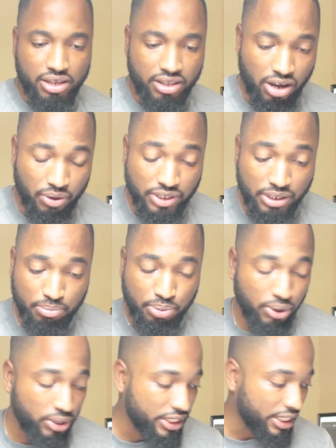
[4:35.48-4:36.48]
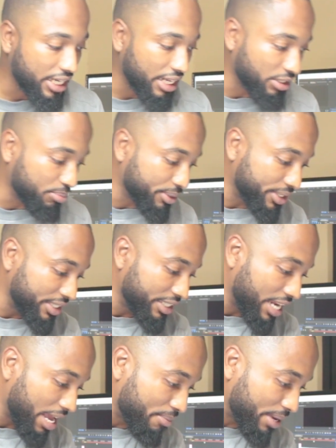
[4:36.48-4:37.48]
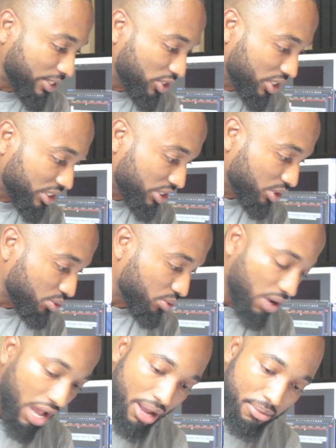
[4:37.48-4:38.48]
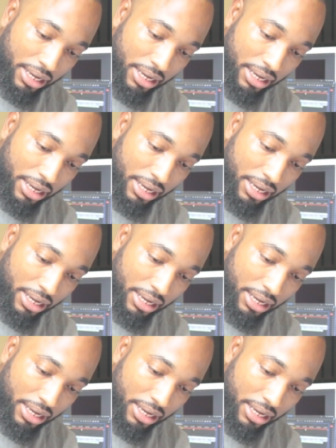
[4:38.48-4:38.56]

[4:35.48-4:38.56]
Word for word: Now it's important that you put in your dimensions, so I